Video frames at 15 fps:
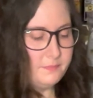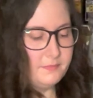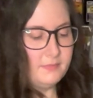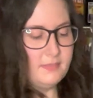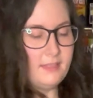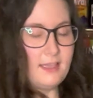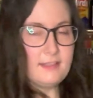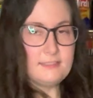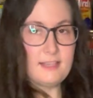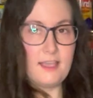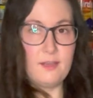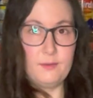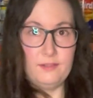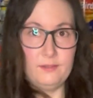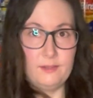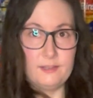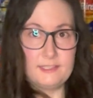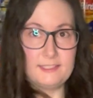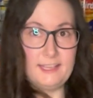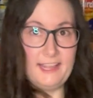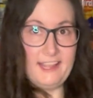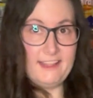That's how it looks
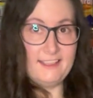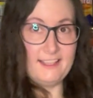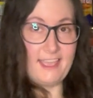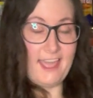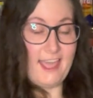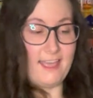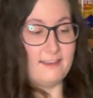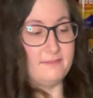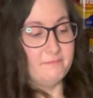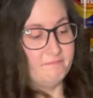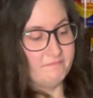in the can.